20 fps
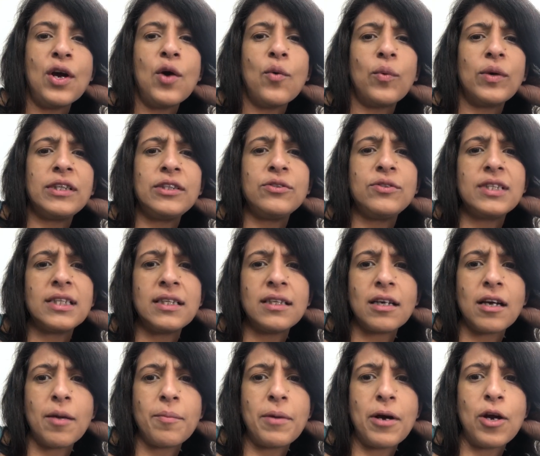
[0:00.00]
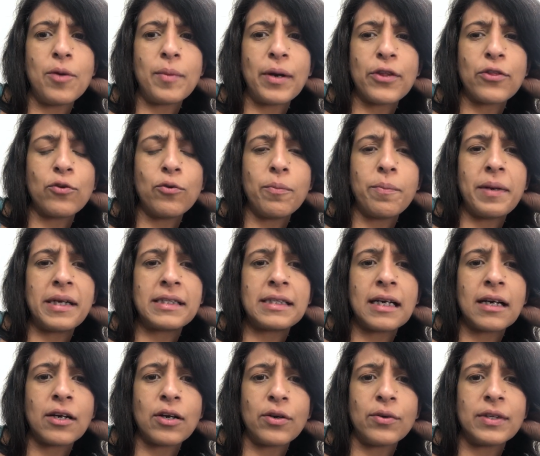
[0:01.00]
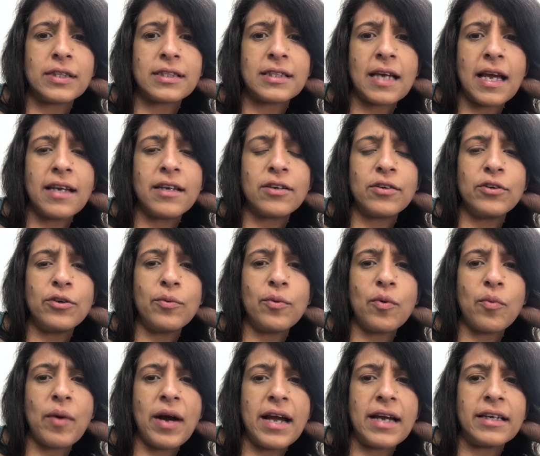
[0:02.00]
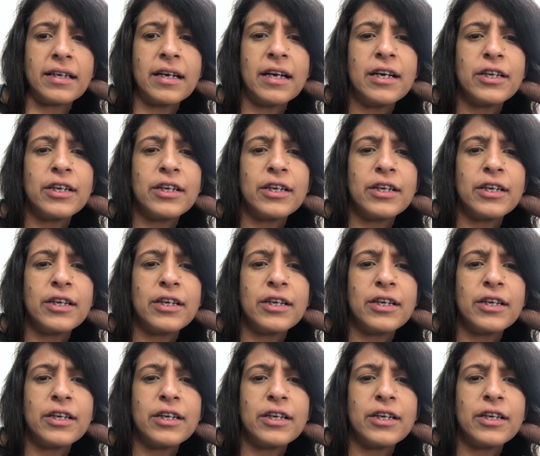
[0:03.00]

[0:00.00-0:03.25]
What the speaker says: "When you didn't come home, I thought Badako had taken you away.